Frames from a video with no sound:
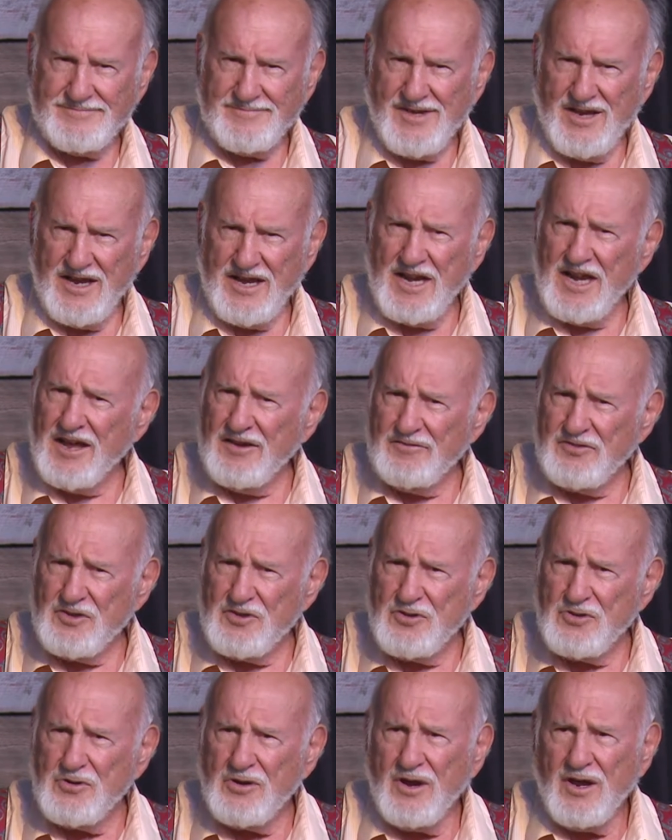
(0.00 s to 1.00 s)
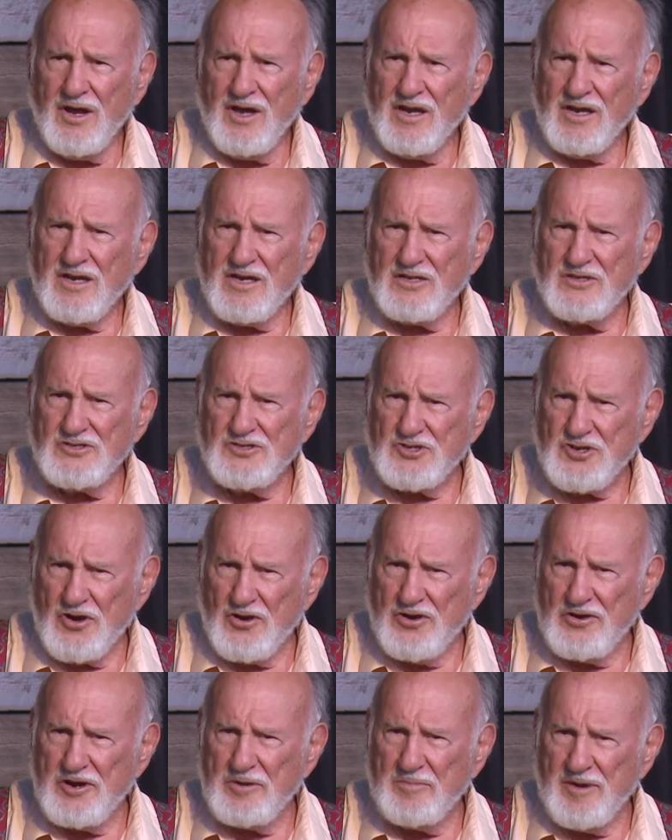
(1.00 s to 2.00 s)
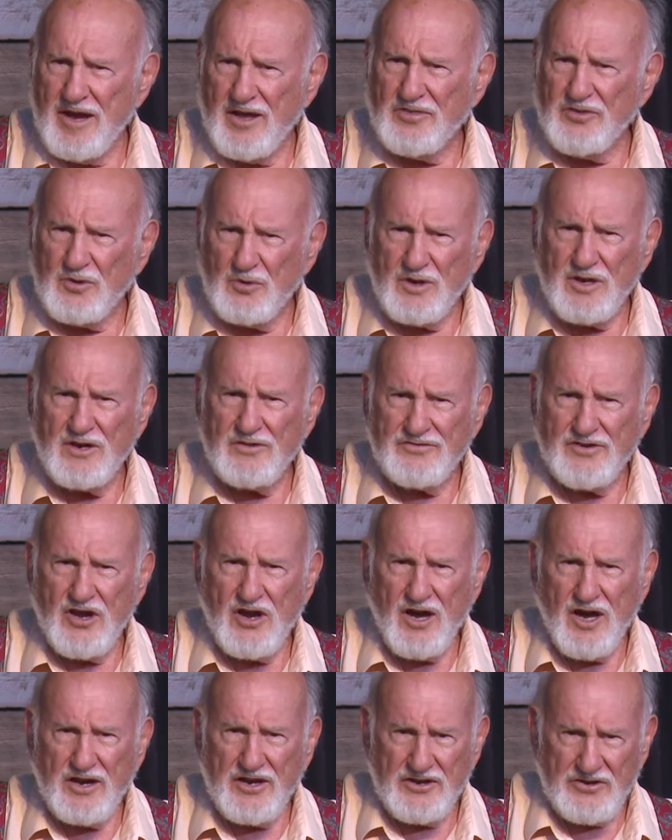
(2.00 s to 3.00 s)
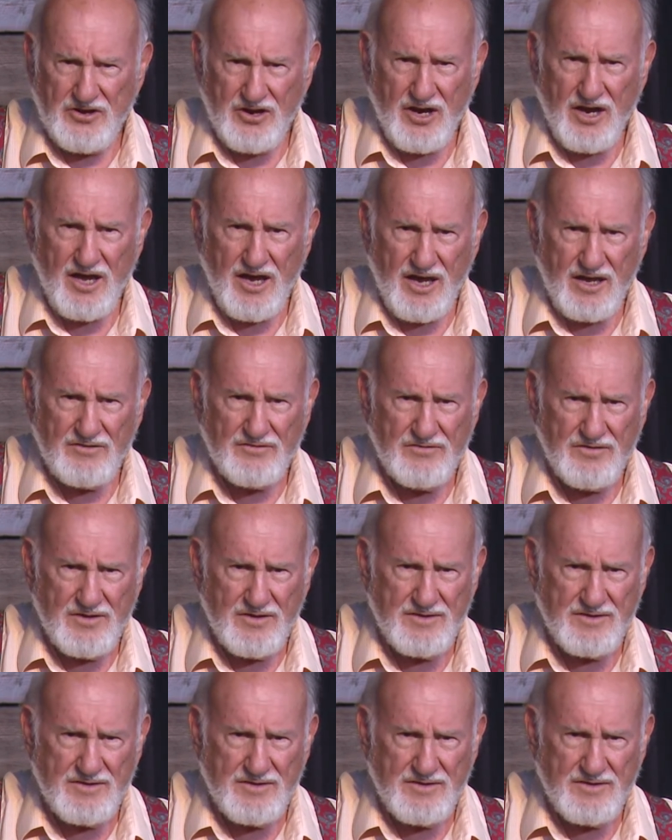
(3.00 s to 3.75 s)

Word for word: Any of you concerned about the will of God in your life?